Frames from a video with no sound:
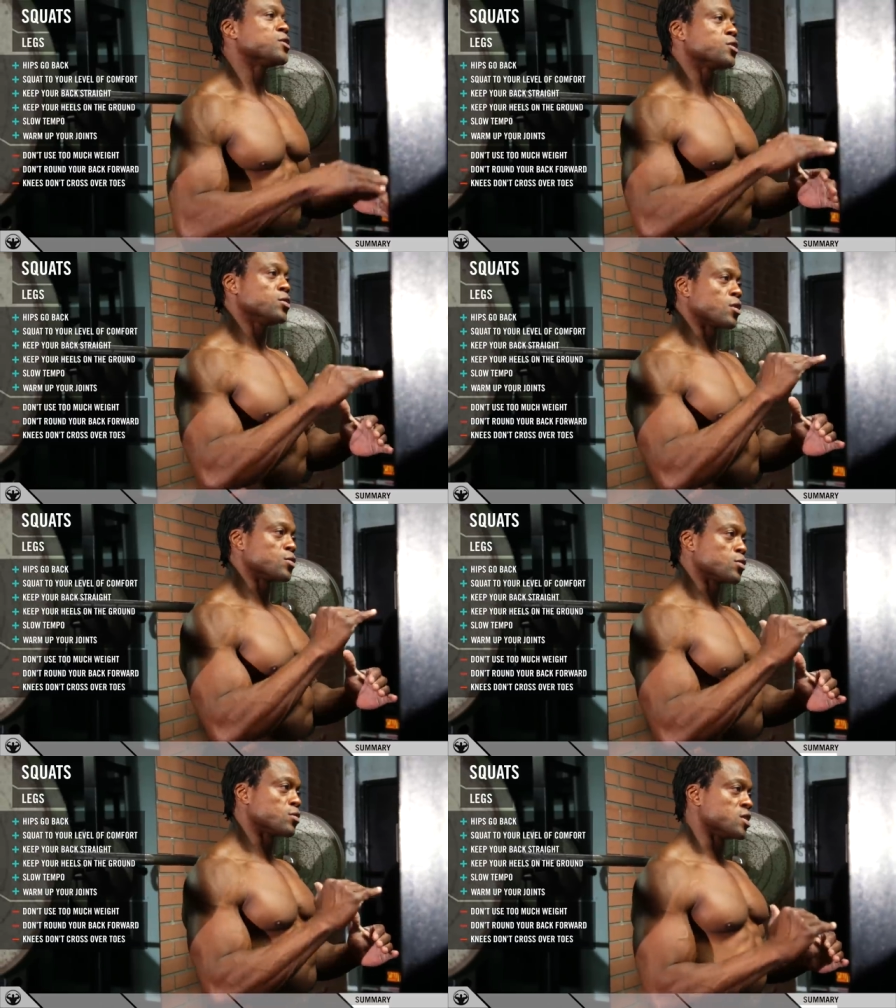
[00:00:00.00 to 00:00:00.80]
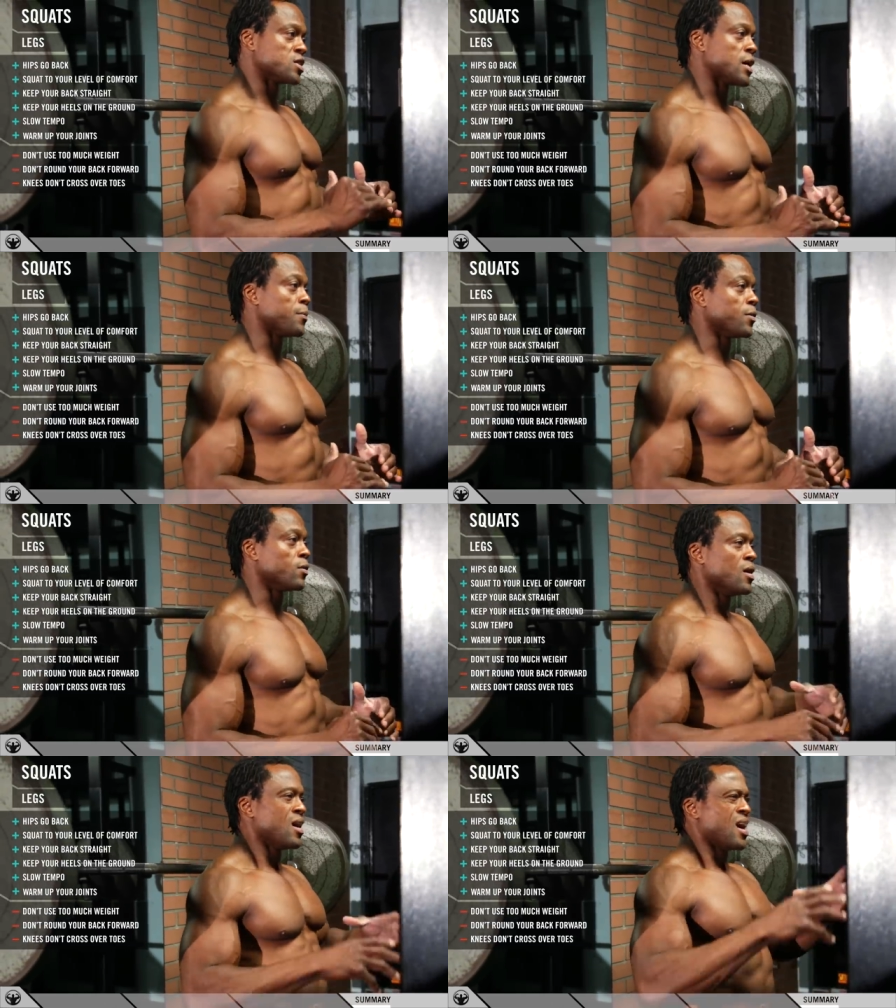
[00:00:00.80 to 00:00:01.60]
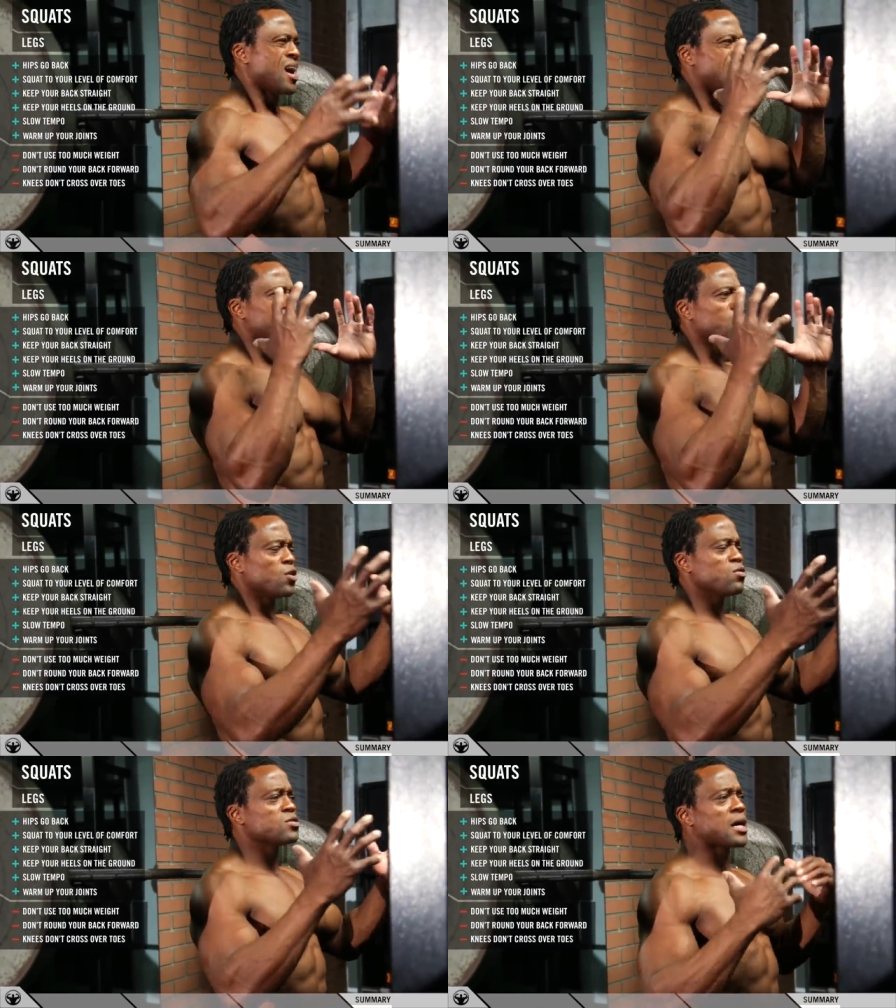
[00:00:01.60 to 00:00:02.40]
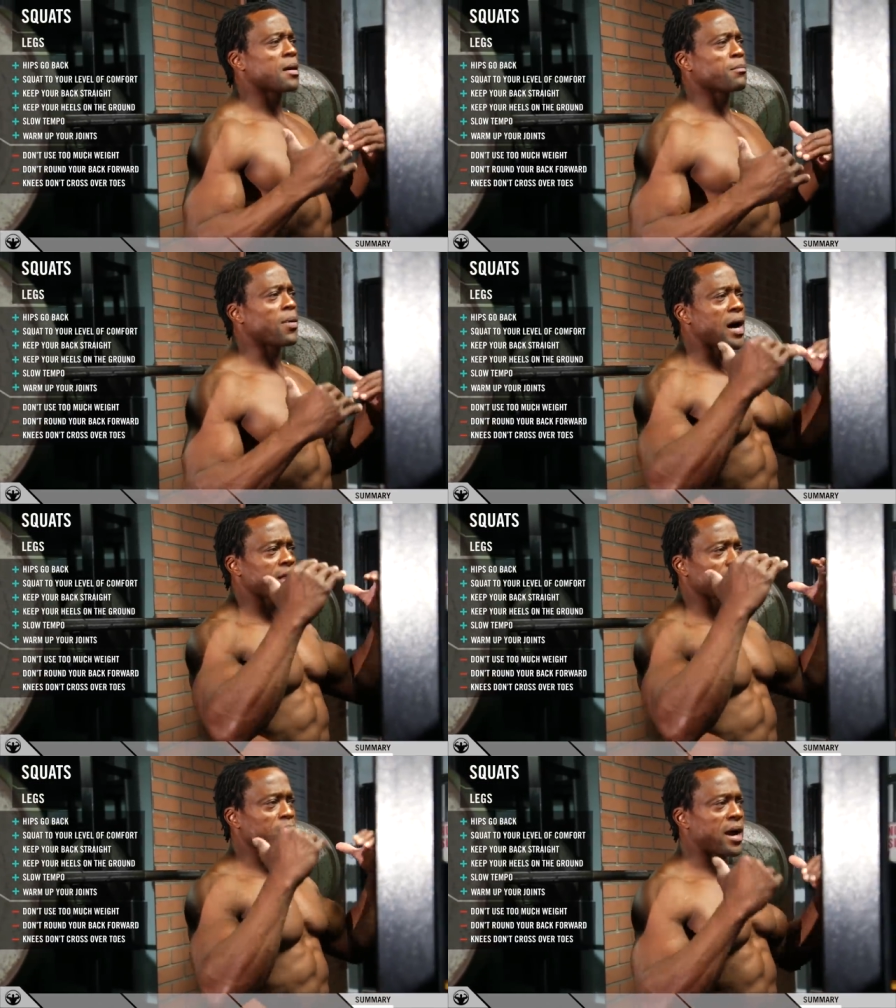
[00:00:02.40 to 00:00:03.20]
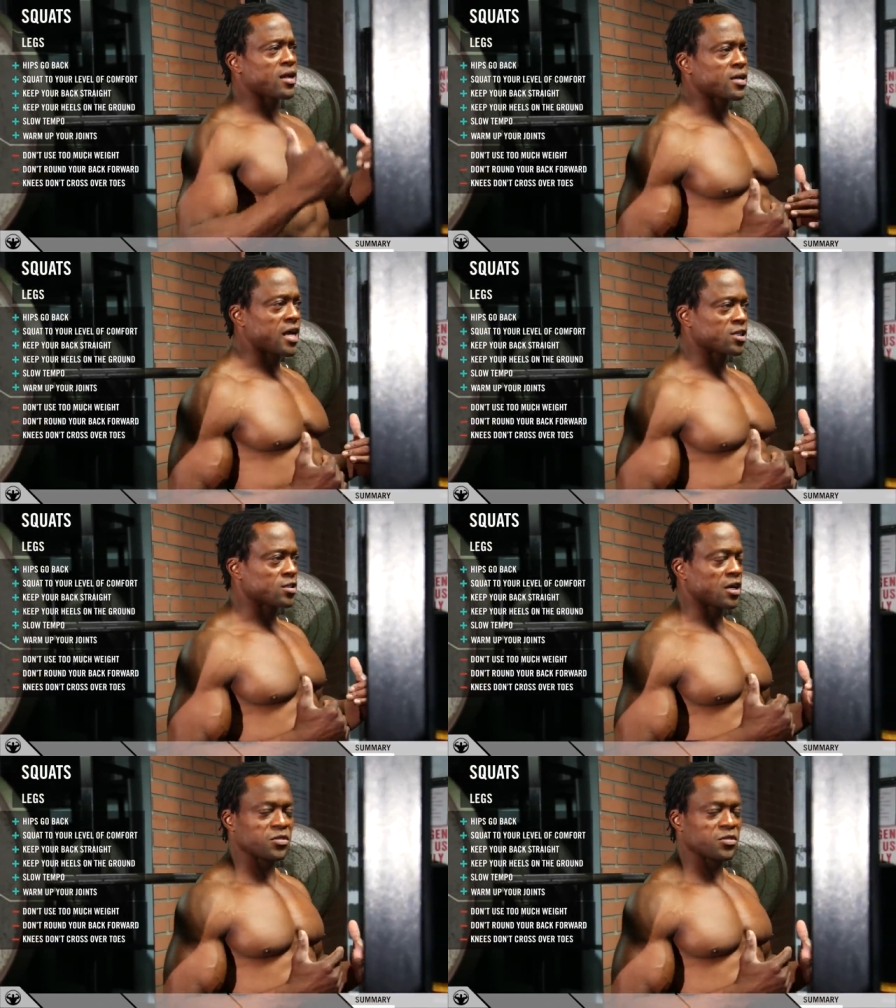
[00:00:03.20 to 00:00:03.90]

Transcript: make sure you control your tempo. And use that body and mind connection.